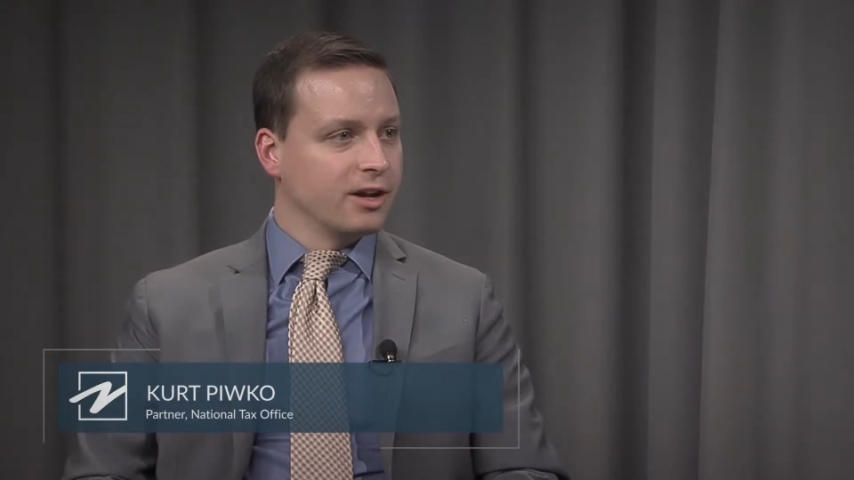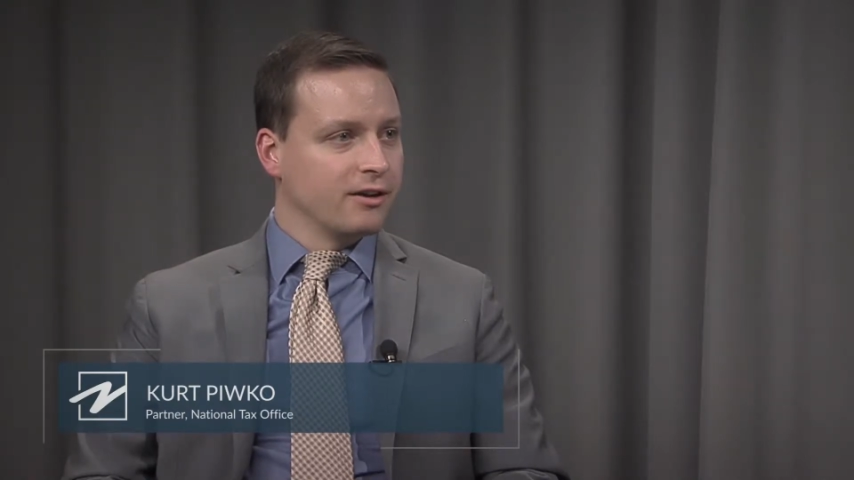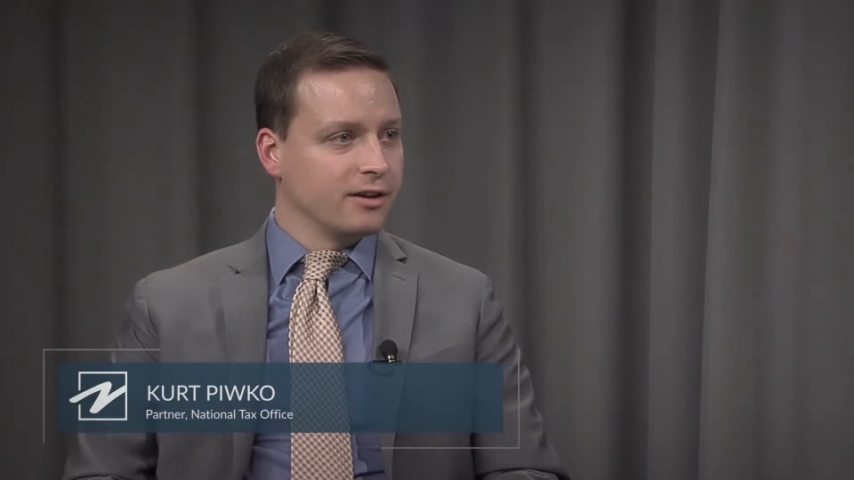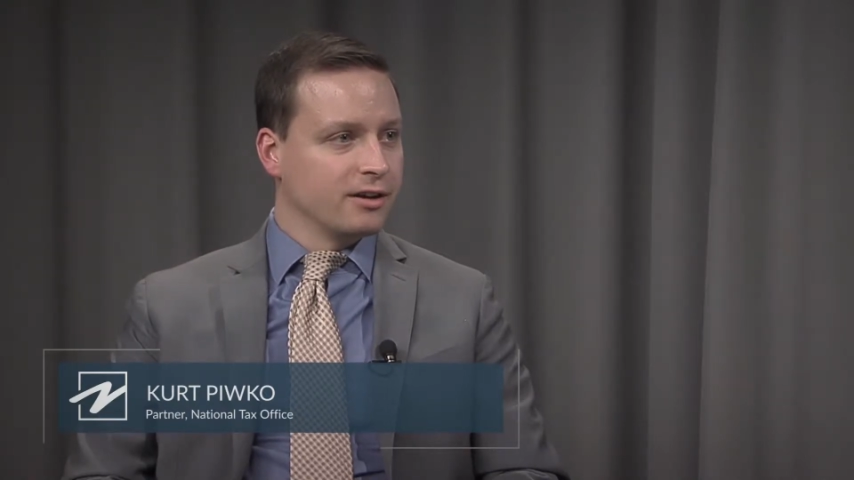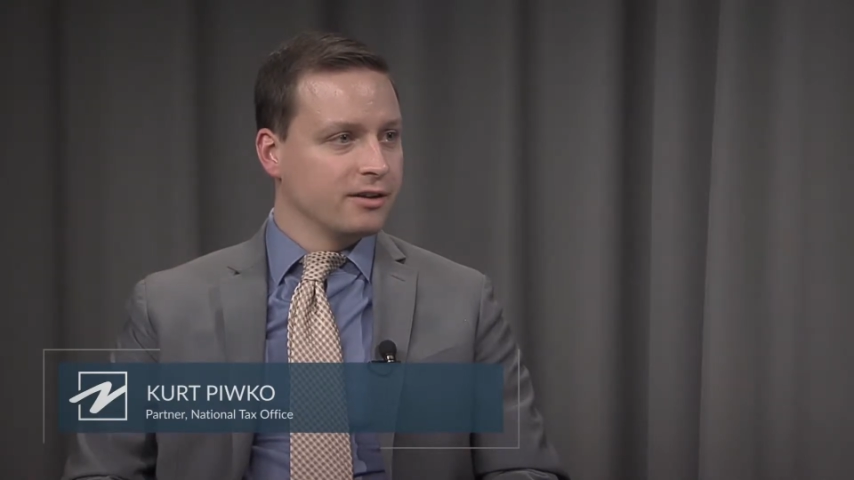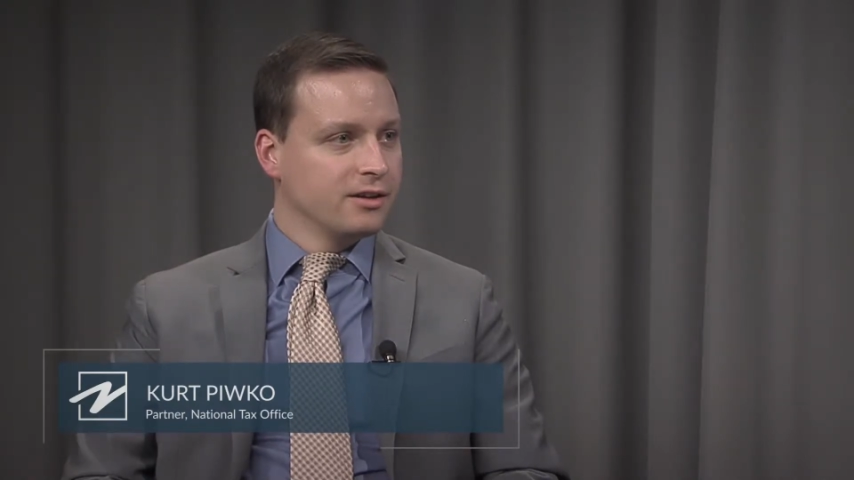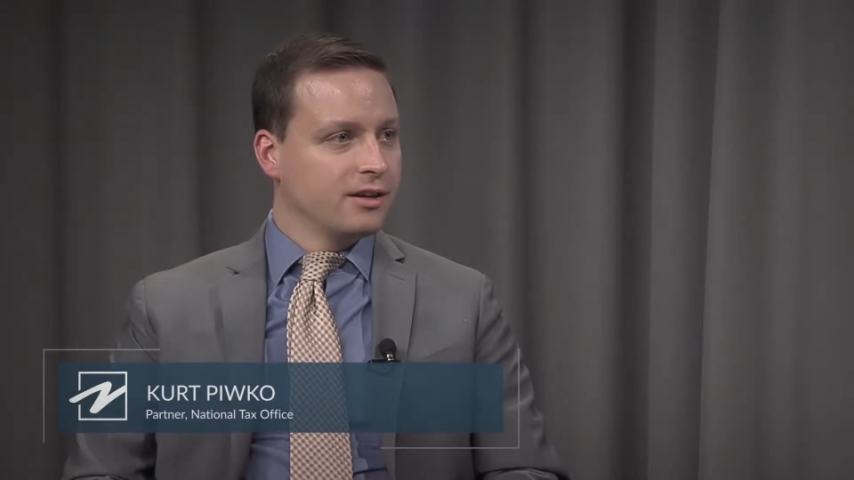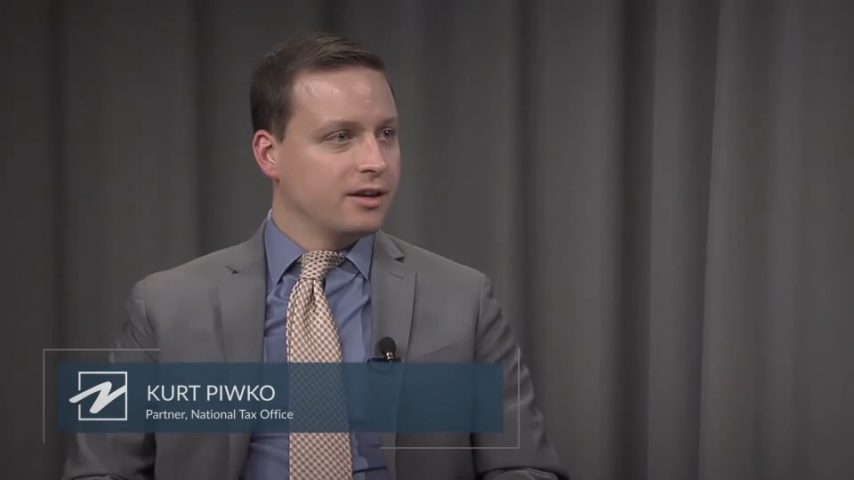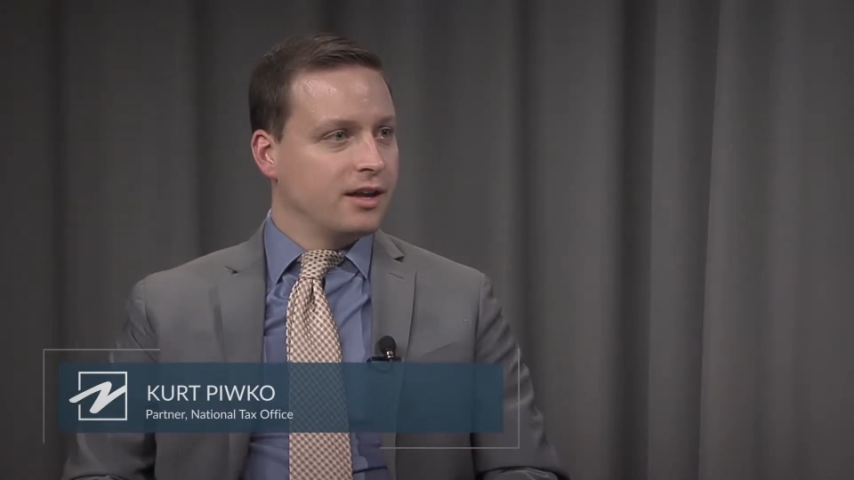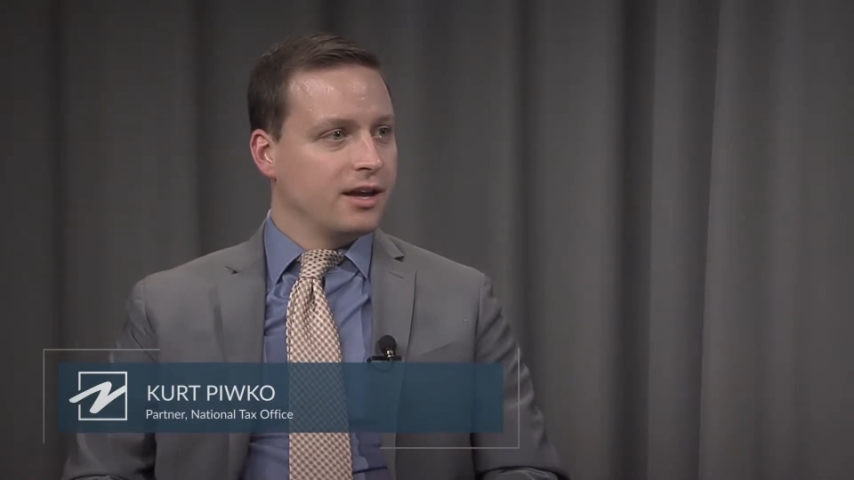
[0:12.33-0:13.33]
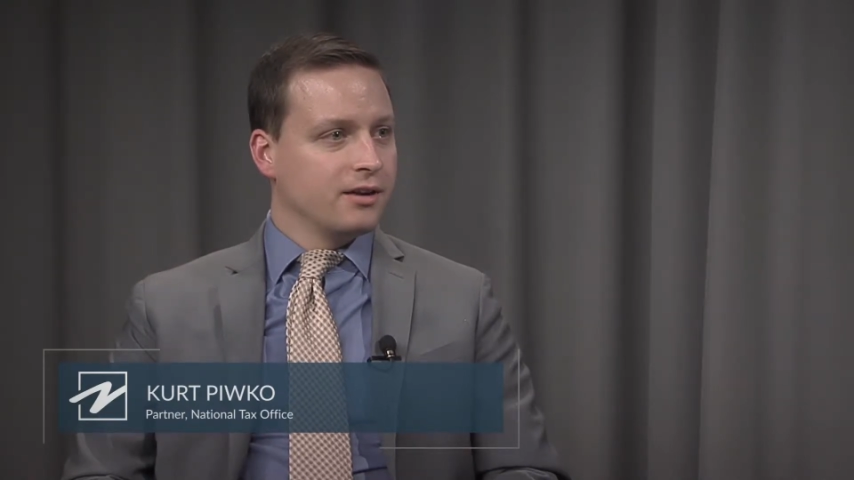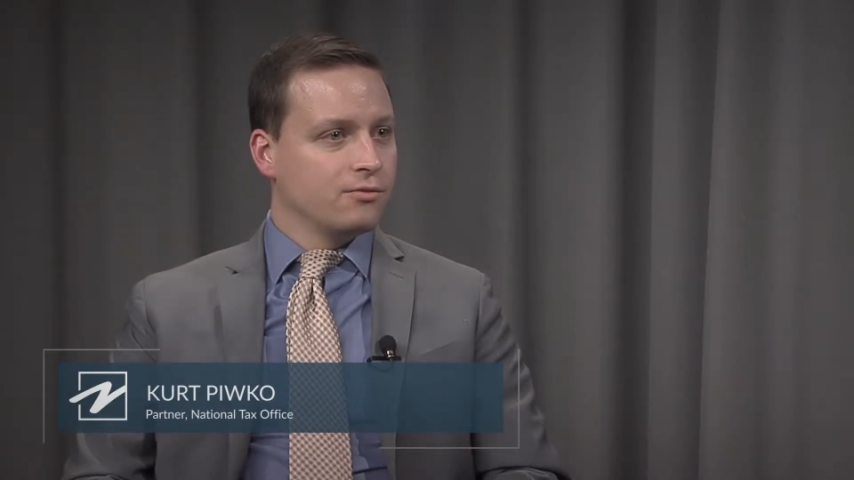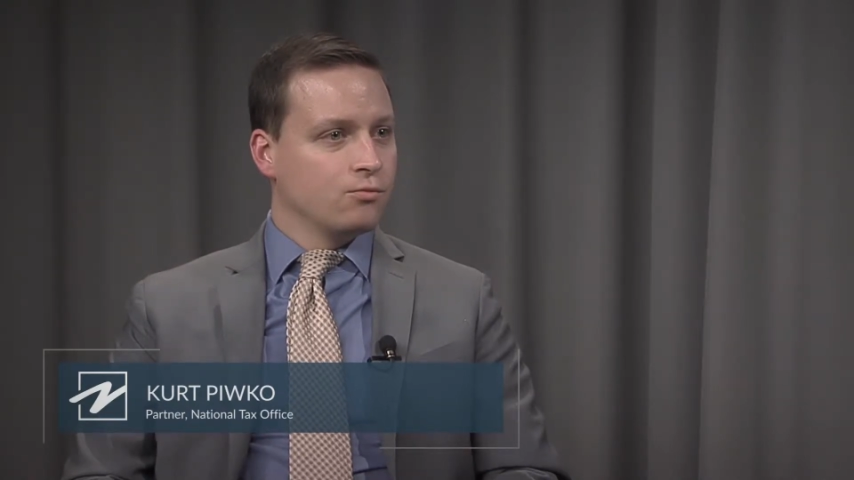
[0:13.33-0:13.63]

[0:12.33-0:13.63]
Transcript: area. And